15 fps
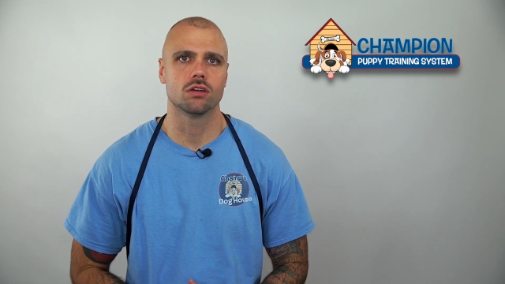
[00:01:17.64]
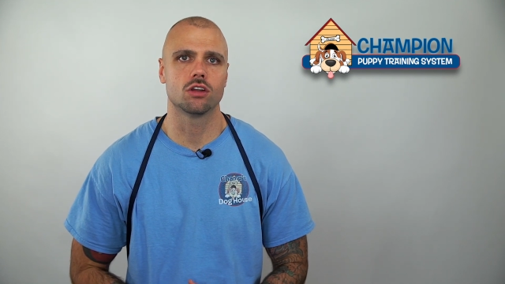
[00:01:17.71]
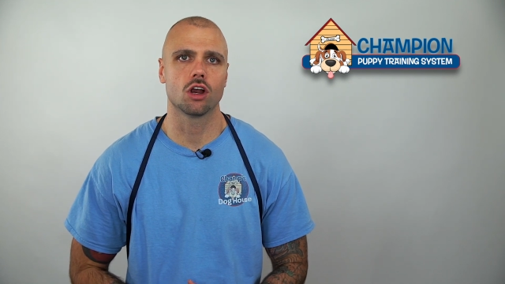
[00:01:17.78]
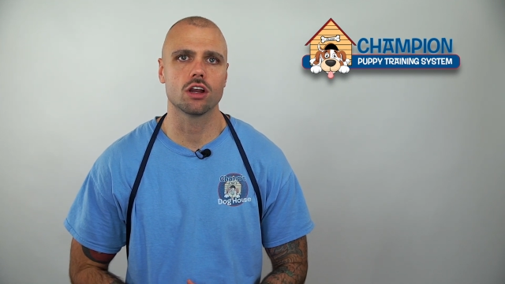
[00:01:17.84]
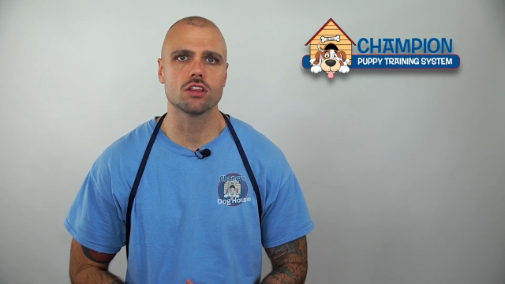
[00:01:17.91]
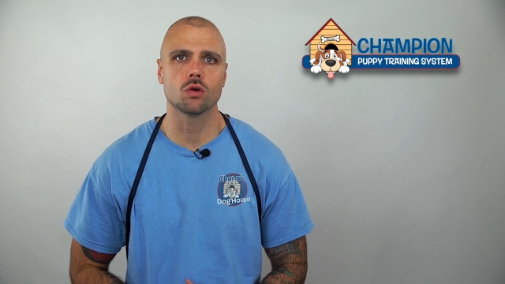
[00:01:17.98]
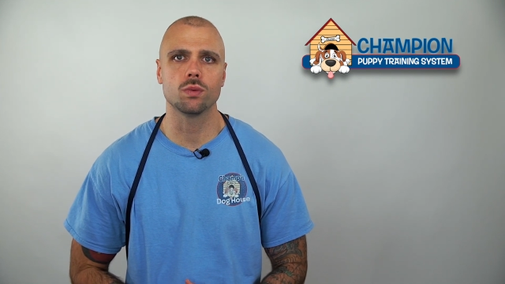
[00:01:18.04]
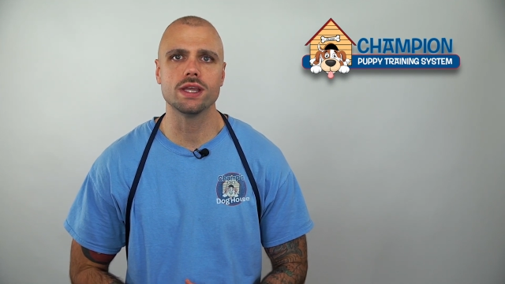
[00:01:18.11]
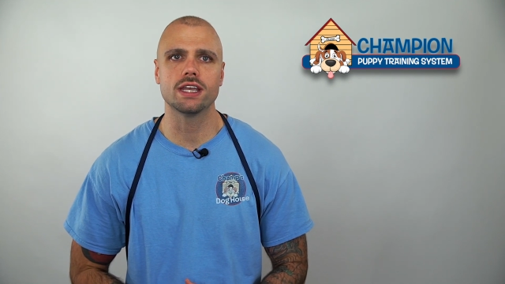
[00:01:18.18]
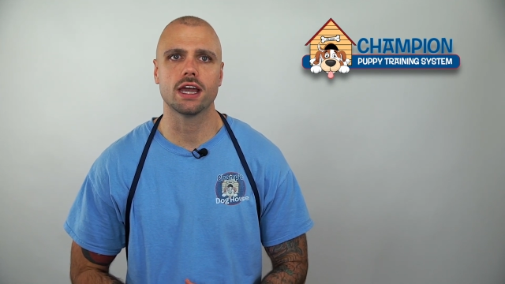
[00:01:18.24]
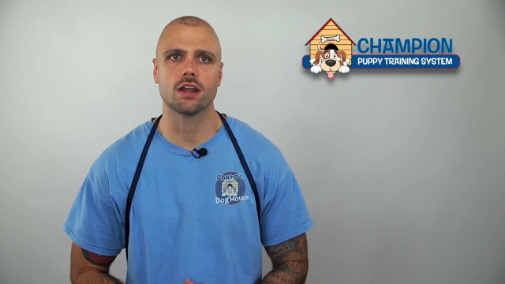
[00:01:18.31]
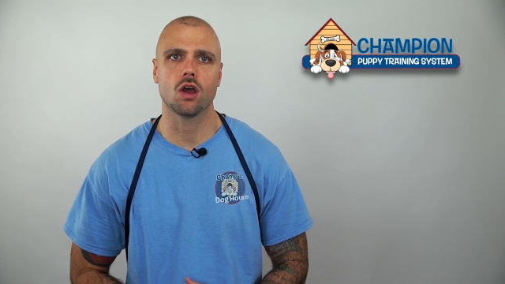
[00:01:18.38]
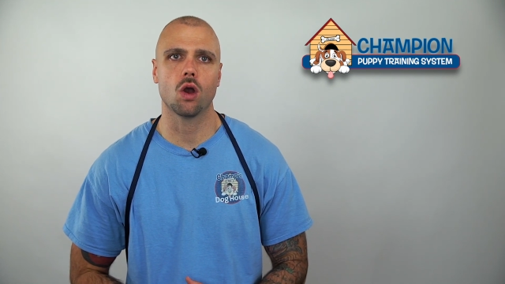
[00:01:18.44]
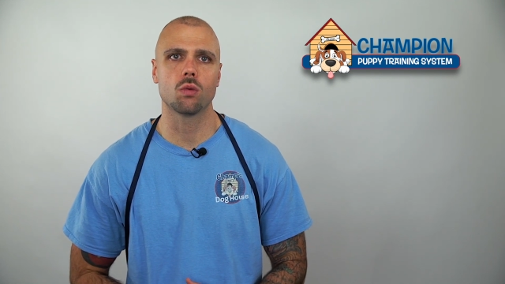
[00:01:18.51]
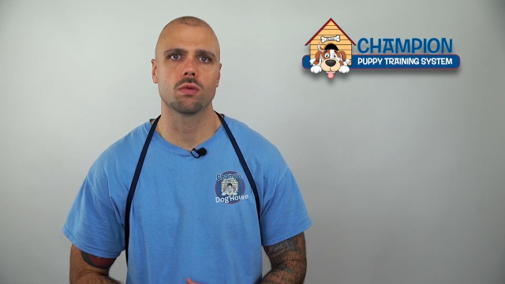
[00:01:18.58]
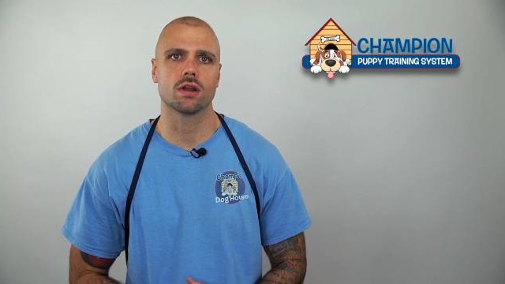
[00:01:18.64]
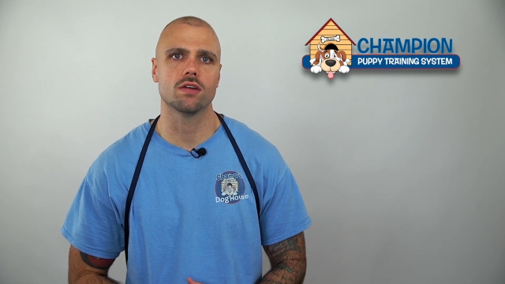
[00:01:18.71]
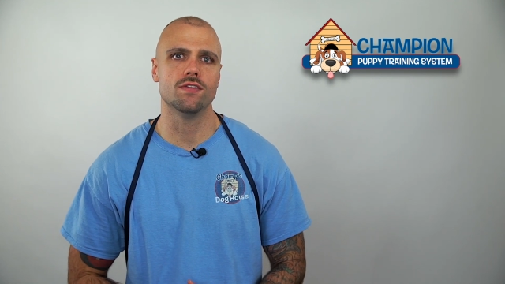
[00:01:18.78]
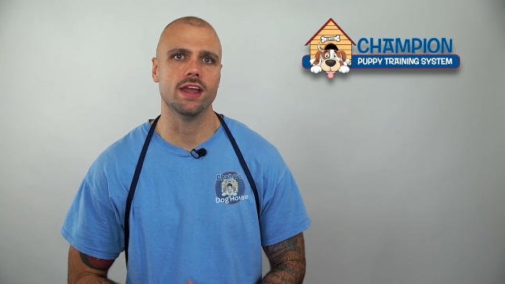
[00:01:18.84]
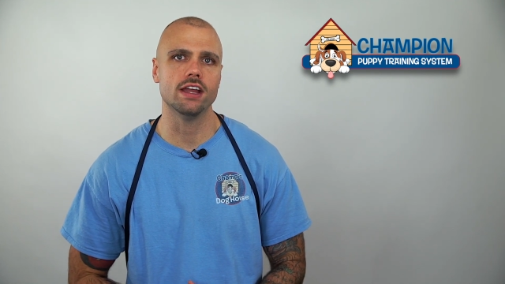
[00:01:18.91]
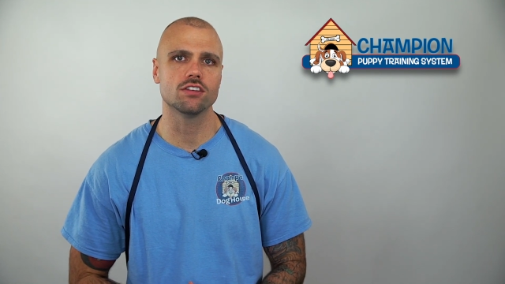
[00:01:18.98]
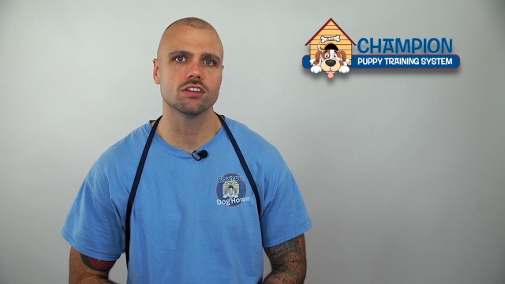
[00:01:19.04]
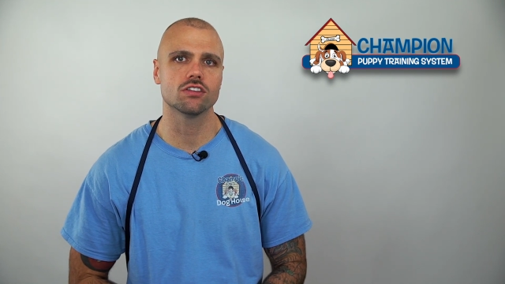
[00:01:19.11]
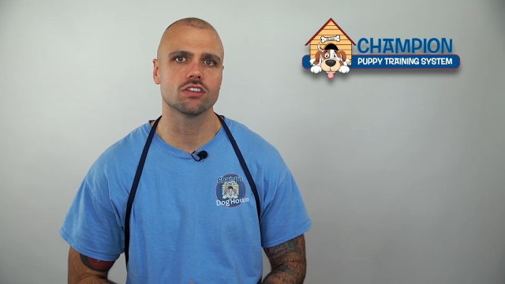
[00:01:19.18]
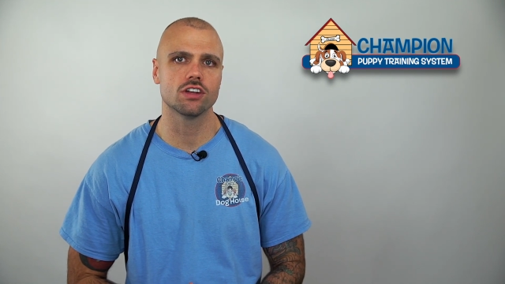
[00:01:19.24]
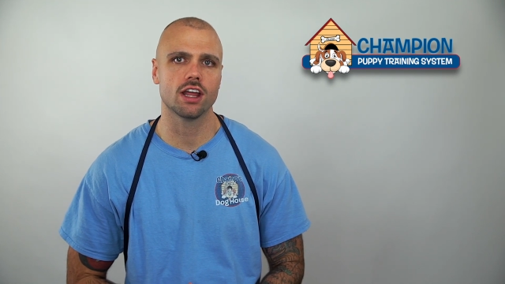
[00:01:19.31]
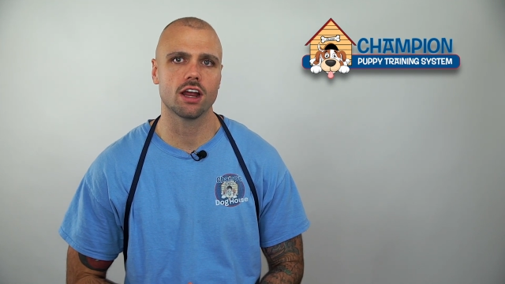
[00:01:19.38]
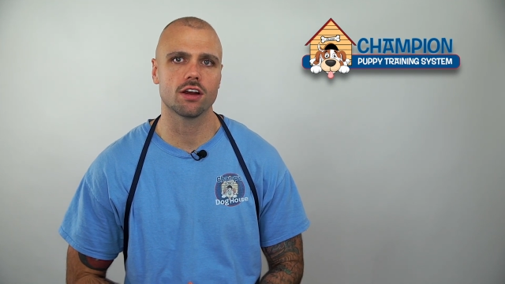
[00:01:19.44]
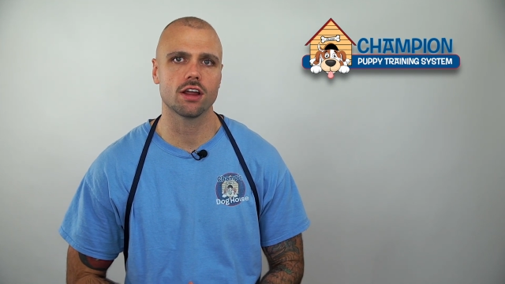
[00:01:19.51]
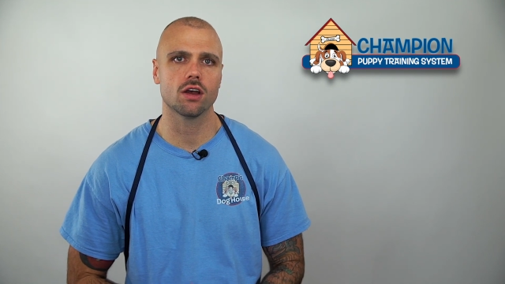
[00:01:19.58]
During the weekend home renovation
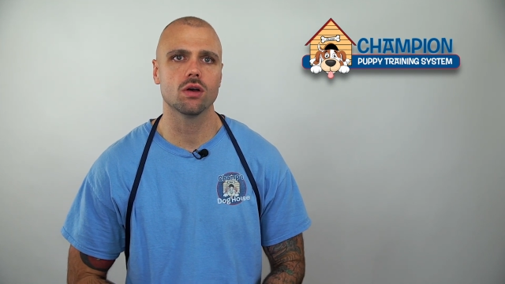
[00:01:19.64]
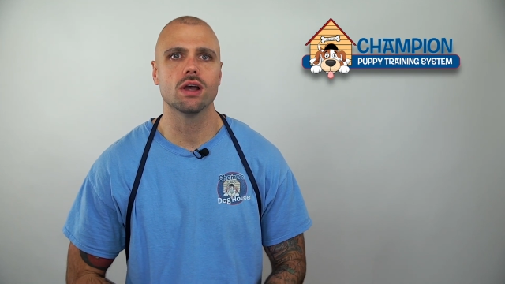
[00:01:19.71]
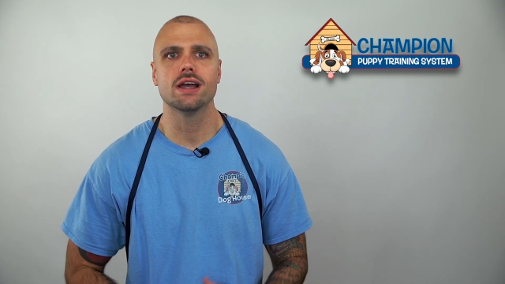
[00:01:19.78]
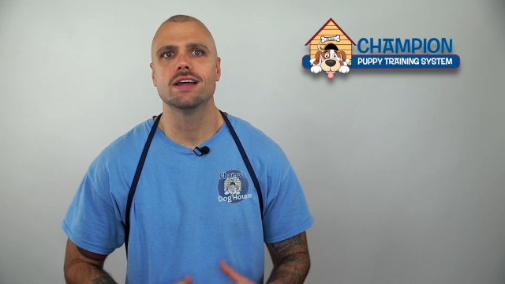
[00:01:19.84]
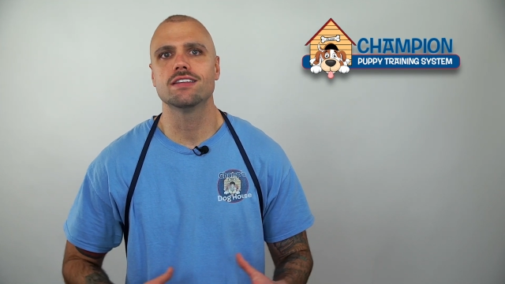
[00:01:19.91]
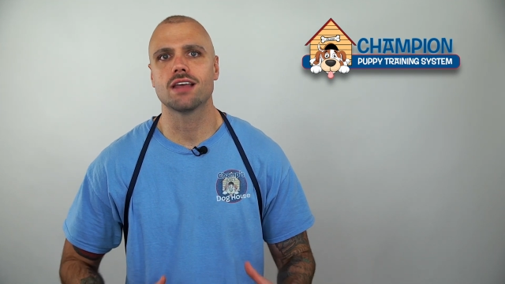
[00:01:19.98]
scenario,